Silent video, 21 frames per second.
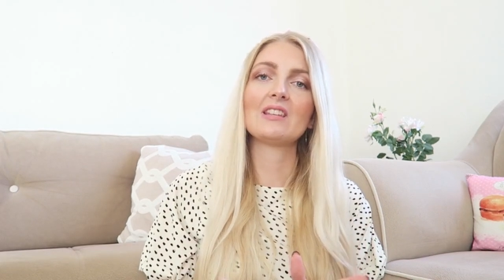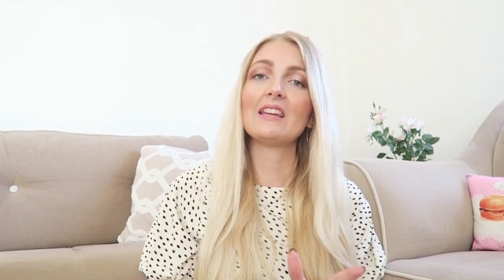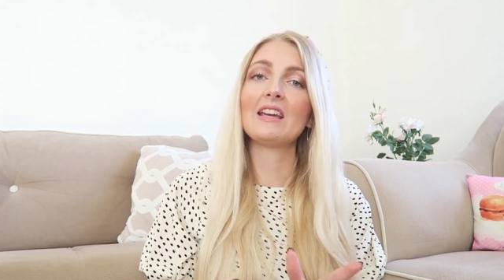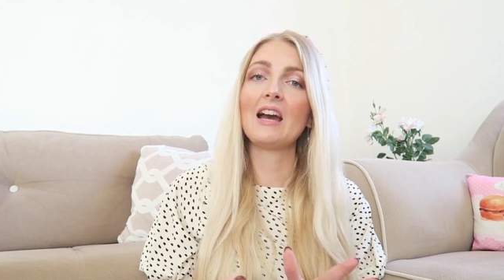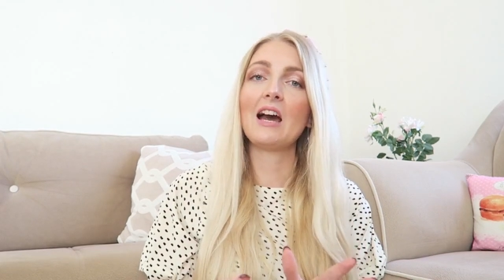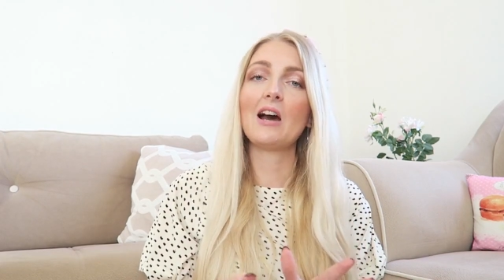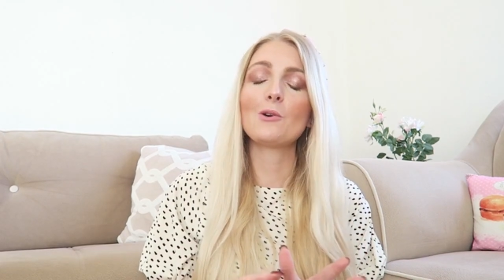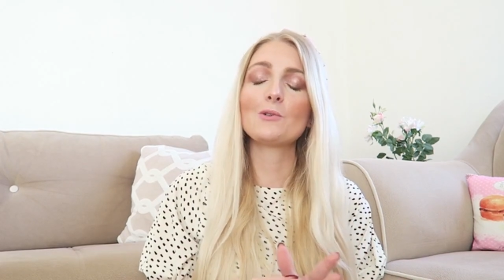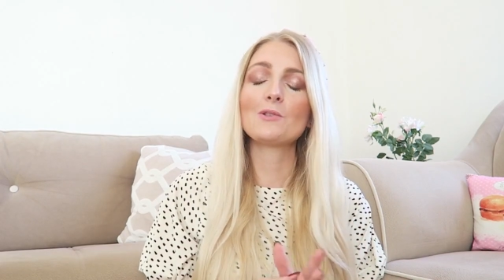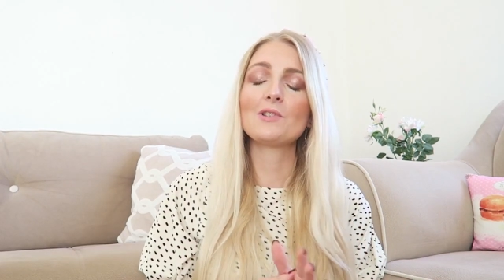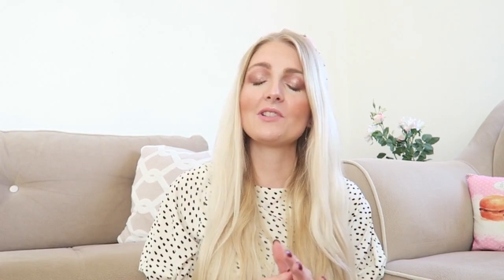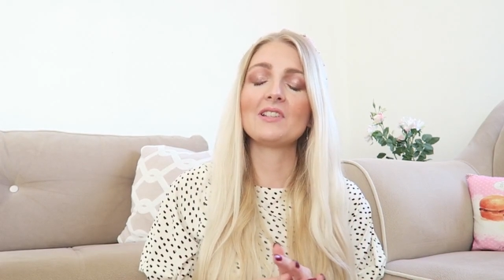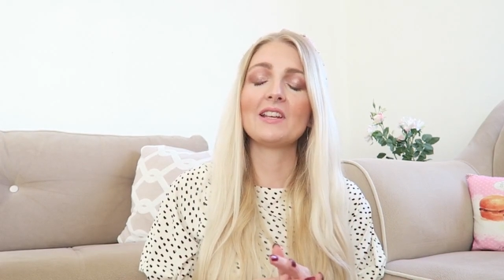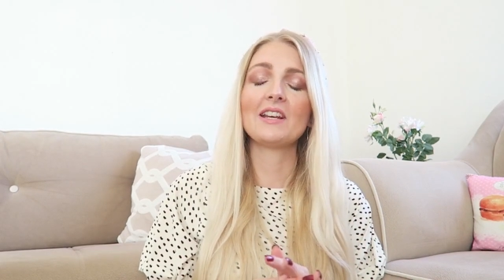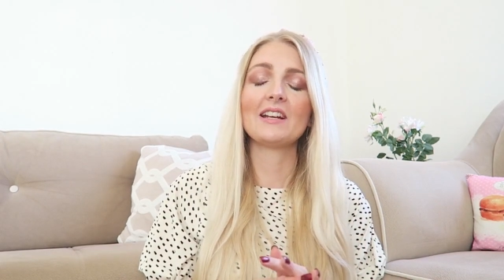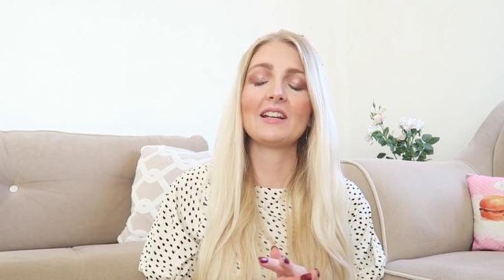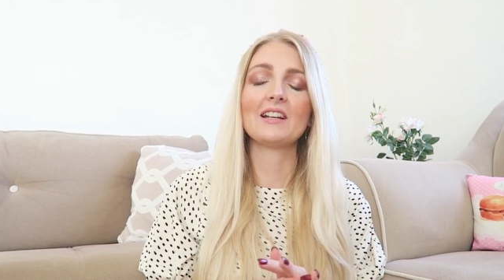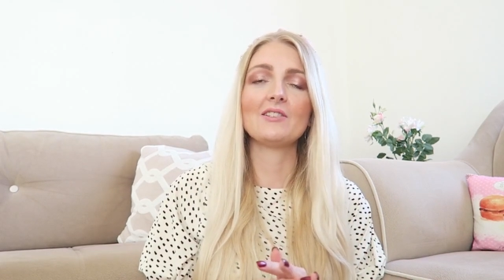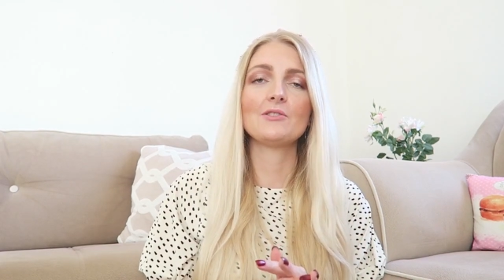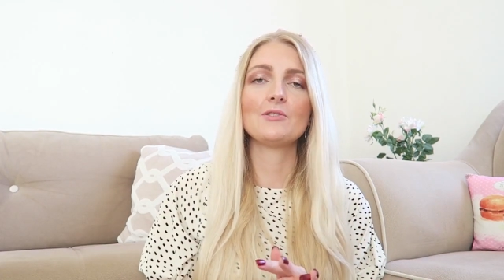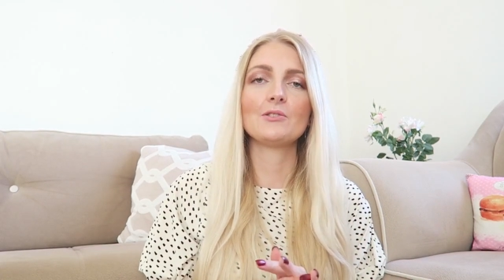tea houses
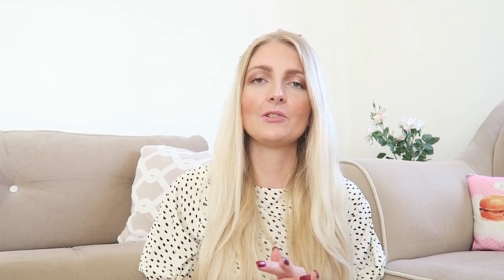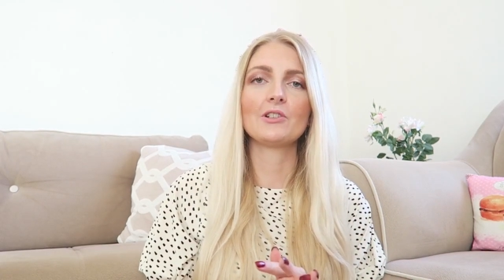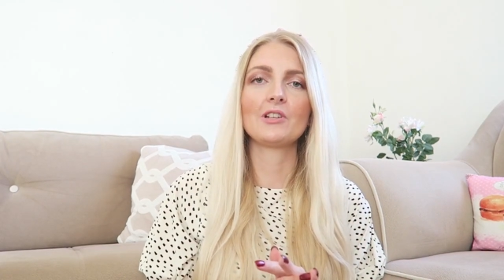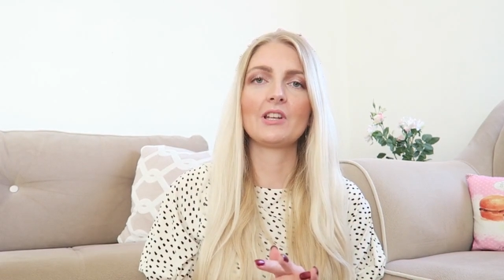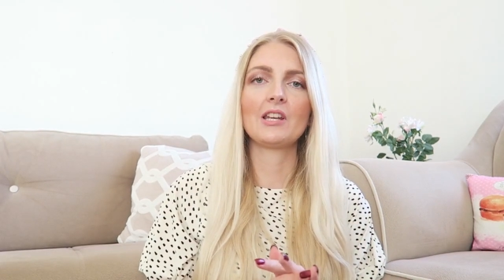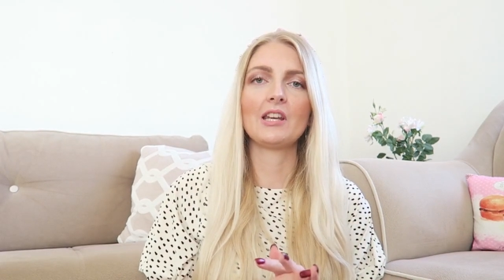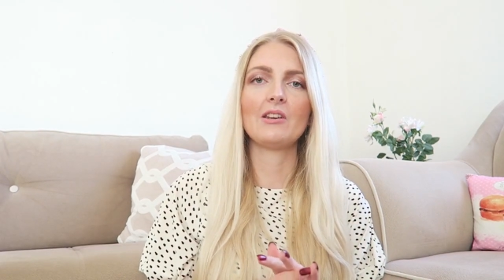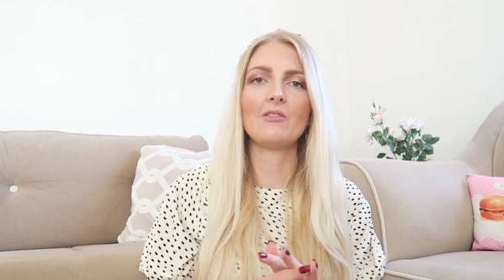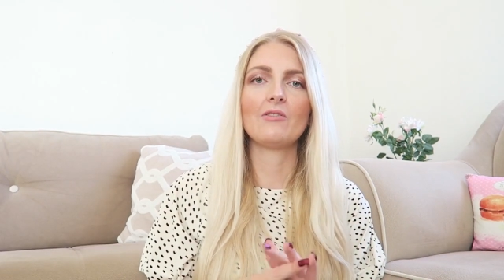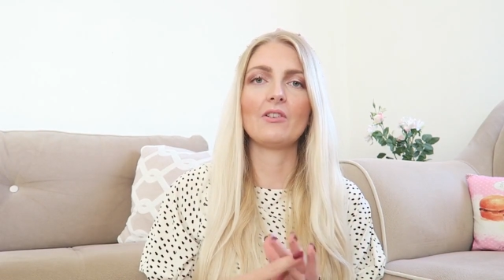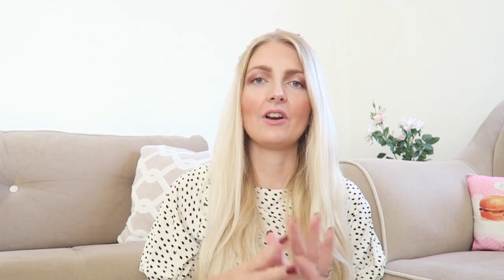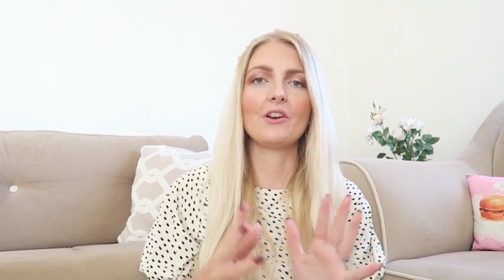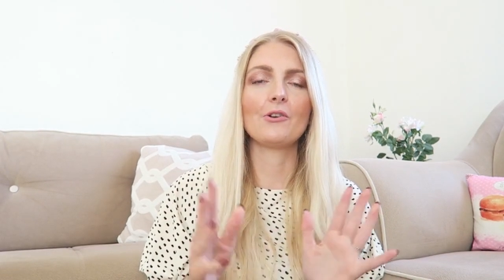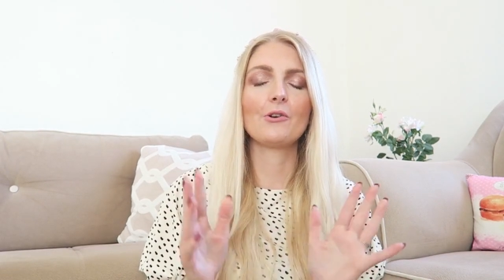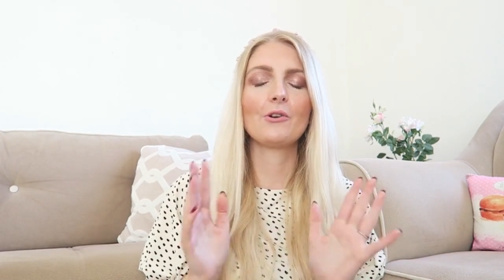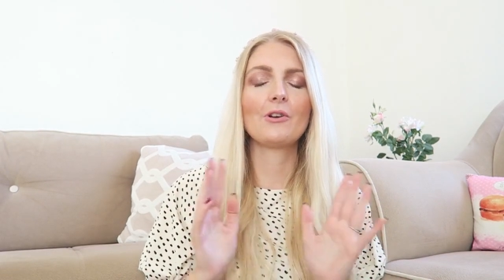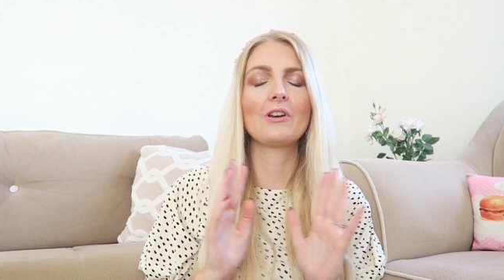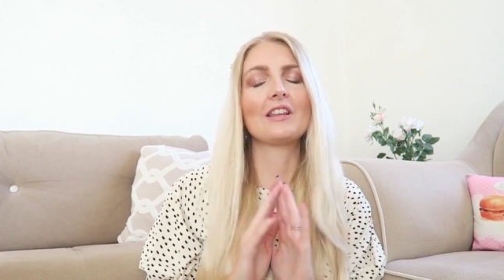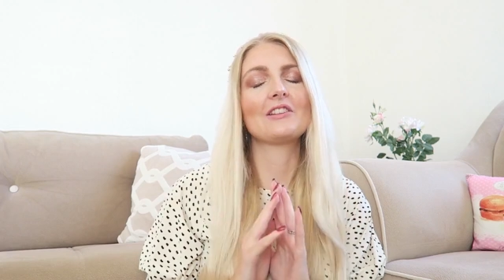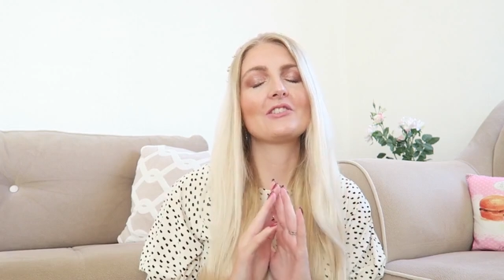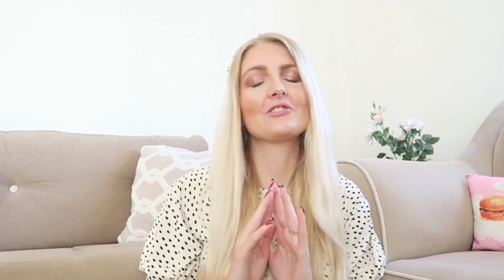here in Turkey where you
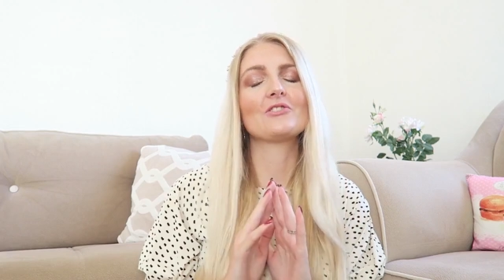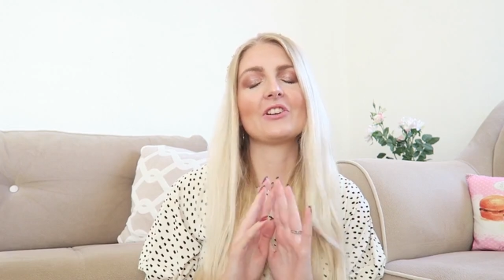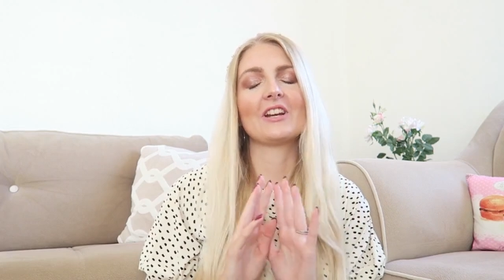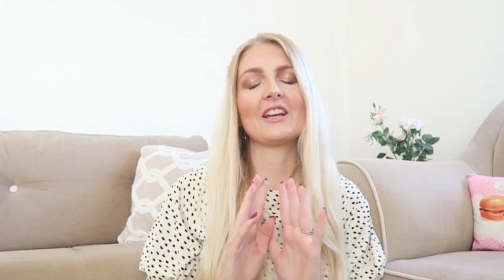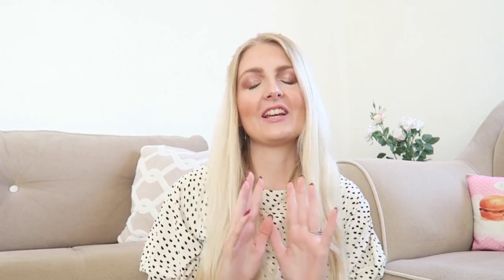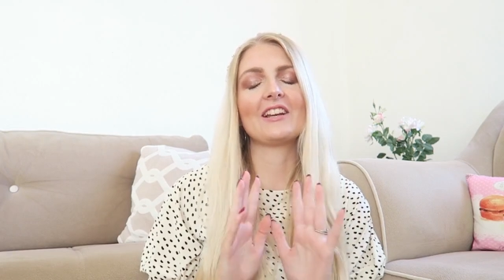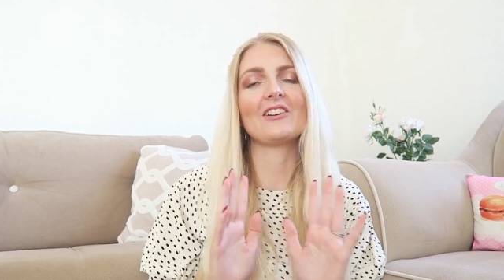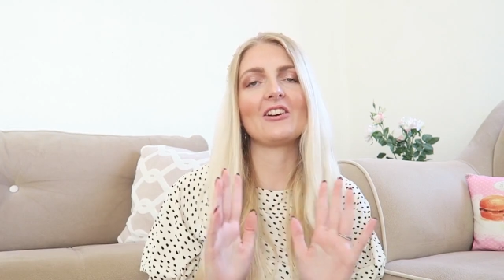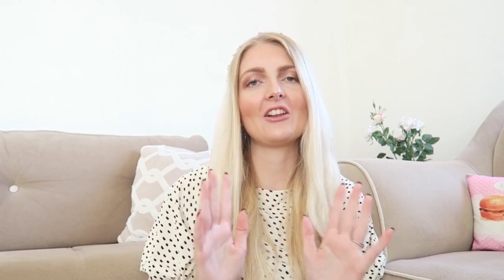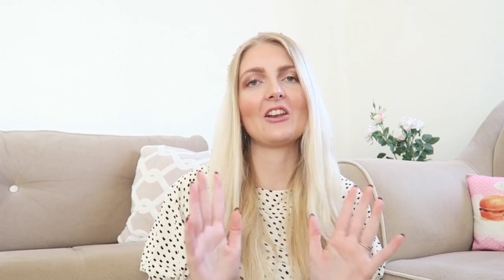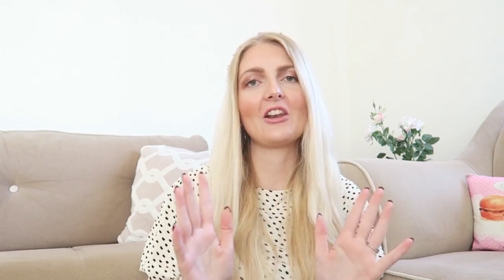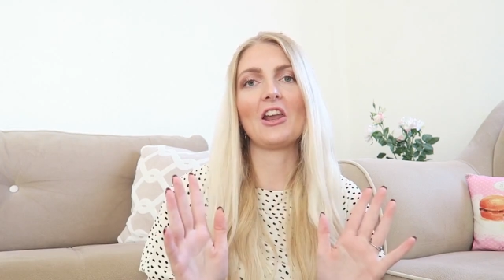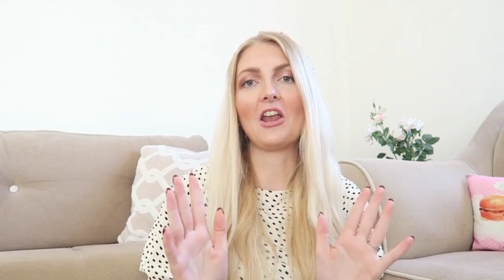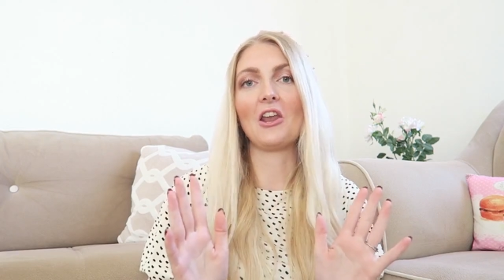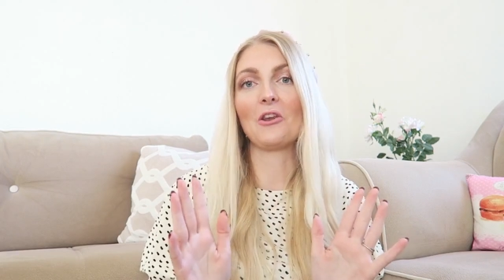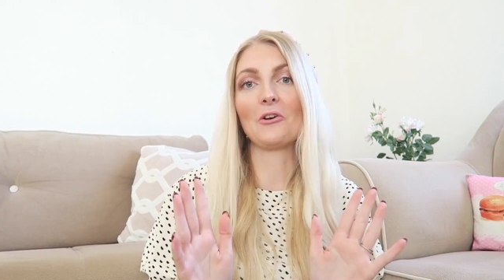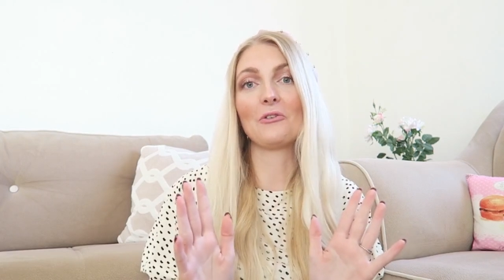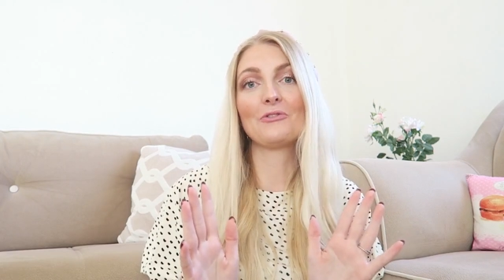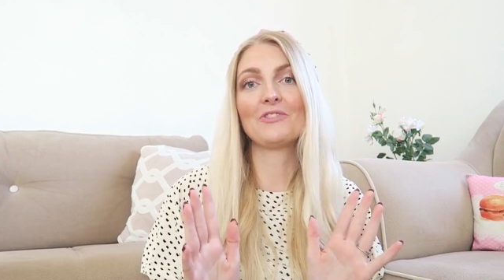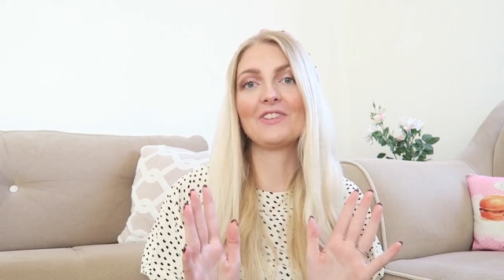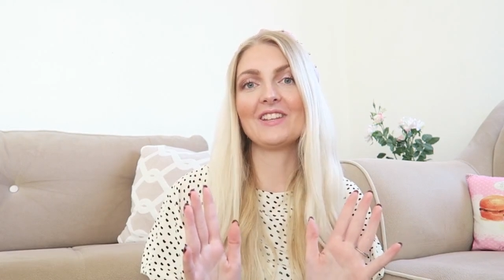can drink a
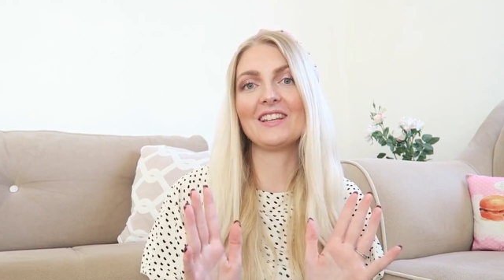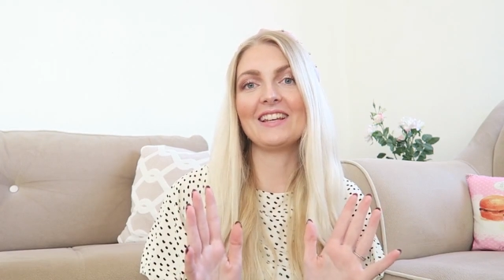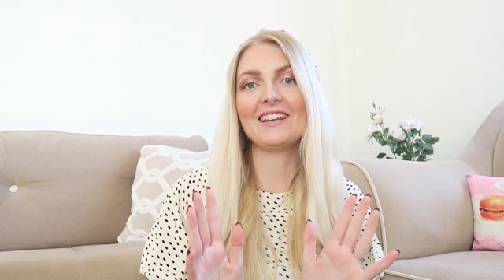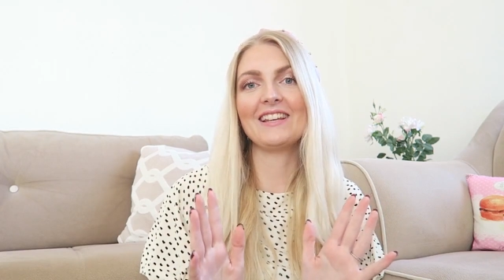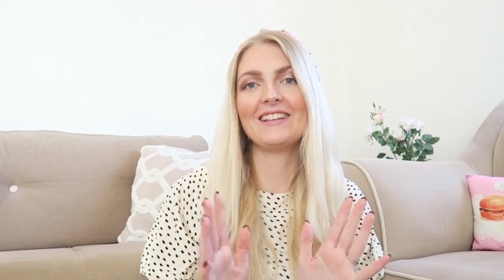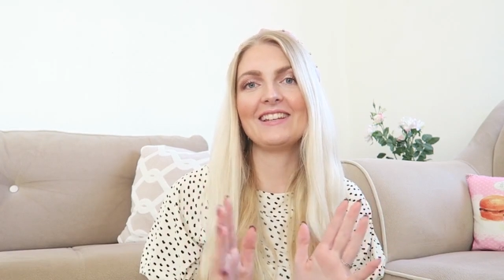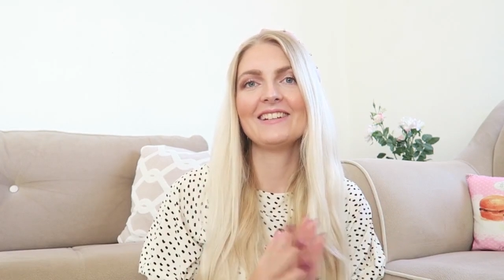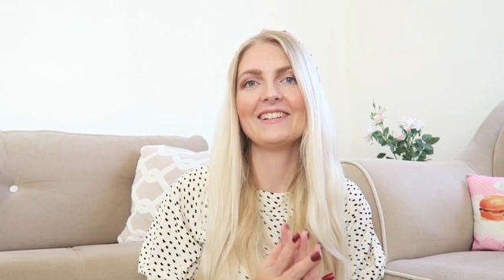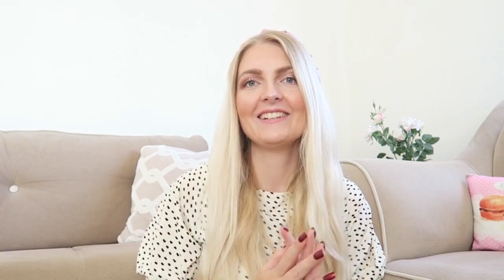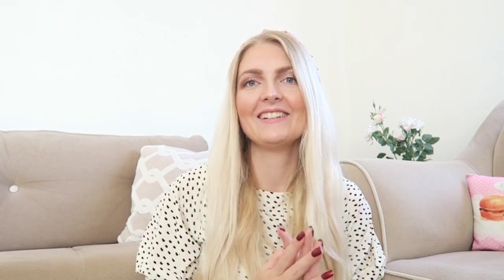lot of tea.